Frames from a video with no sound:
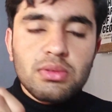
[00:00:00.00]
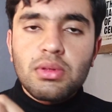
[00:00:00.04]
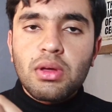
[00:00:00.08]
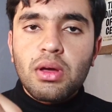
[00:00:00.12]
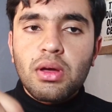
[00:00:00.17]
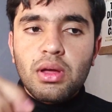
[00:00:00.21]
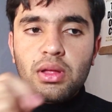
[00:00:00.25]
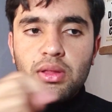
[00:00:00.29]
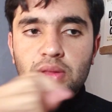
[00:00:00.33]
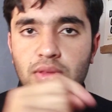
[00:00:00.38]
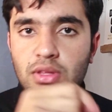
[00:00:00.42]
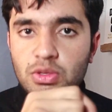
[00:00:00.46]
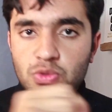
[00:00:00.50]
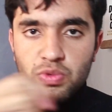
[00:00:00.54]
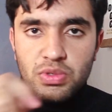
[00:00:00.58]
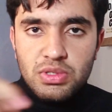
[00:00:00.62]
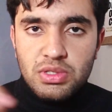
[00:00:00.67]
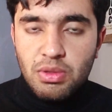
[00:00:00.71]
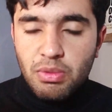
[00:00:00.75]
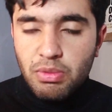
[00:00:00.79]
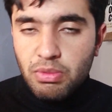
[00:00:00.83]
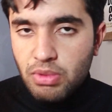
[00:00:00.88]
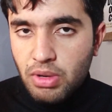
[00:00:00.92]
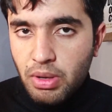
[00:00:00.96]

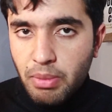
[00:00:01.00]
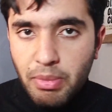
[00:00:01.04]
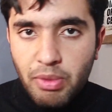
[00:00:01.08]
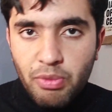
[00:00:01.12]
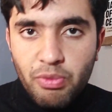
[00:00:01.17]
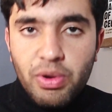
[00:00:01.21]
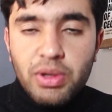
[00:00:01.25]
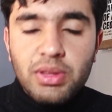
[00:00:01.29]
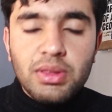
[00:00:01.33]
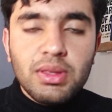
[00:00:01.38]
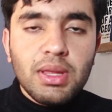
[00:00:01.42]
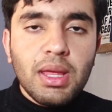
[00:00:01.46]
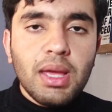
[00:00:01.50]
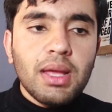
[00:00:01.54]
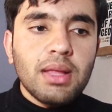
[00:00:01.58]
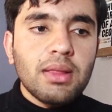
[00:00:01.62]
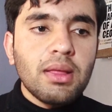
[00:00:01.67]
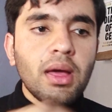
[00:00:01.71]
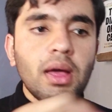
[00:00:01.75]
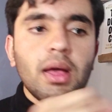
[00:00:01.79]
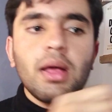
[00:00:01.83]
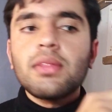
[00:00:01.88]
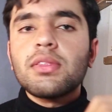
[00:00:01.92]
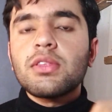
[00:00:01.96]
the number one
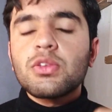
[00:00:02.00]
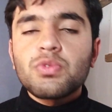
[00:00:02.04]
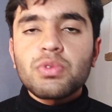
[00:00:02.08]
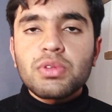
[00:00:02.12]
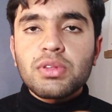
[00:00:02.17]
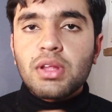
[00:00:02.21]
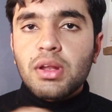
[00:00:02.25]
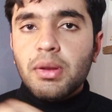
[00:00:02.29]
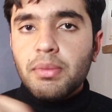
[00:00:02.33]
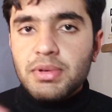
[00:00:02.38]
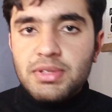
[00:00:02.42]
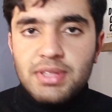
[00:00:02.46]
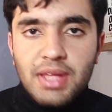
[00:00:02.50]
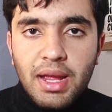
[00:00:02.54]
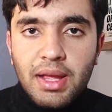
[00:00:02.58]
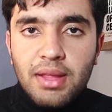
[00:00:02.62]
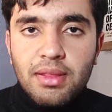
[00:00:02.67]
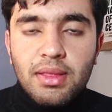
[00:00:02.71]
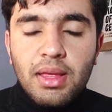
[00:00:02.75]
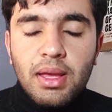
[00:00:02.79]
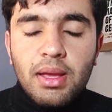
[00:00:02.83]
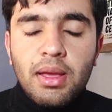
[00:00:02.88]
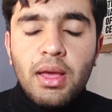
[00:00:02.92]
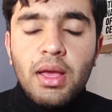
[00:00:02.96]
thing, this was the number
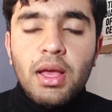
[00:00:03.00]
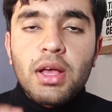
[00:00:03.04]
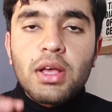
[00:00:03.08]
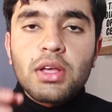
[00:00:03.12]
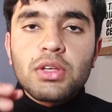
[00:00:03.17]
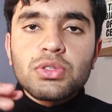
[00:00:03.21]
second thing,